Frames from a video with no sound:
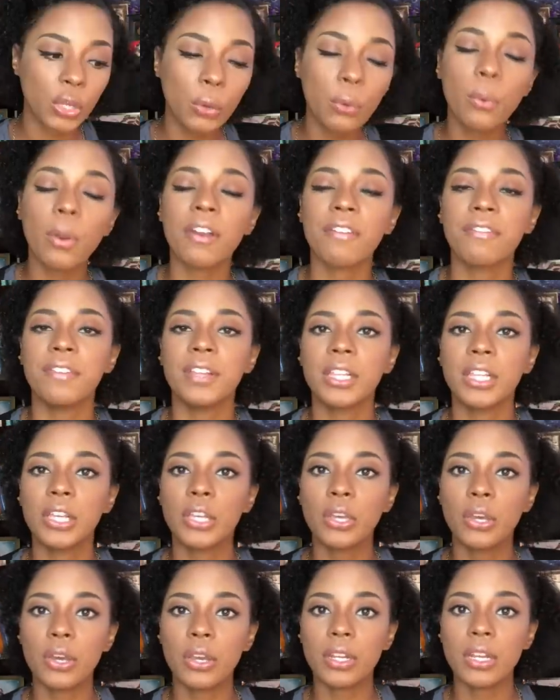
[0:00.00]
you are
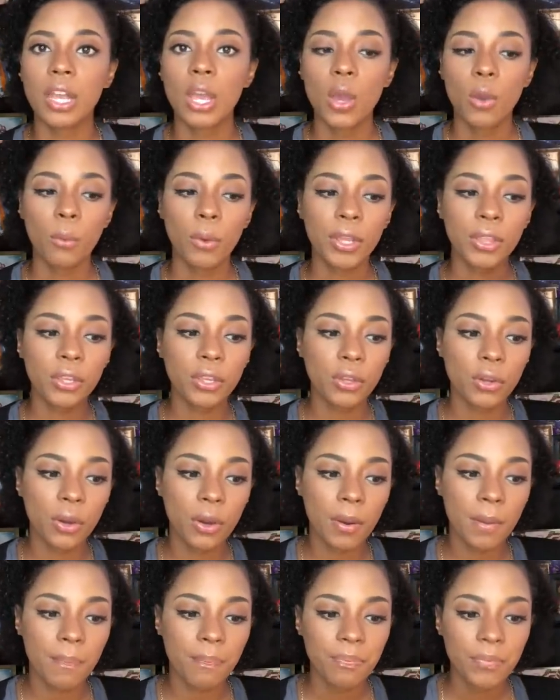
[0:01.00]
feeling good, whether
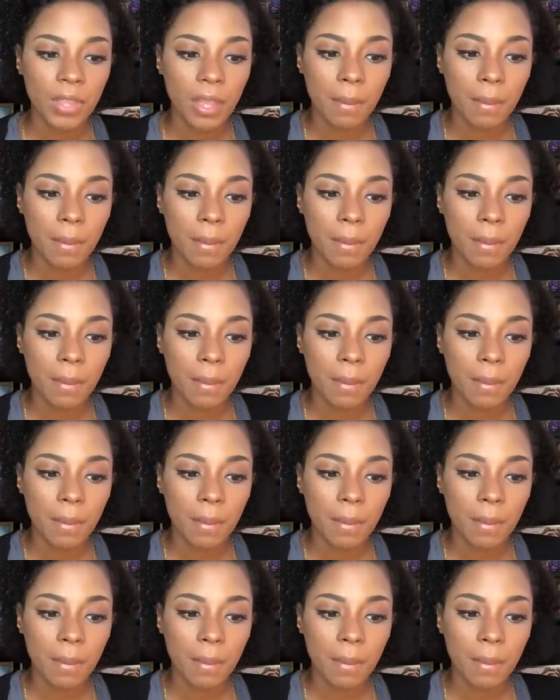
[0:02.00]
you're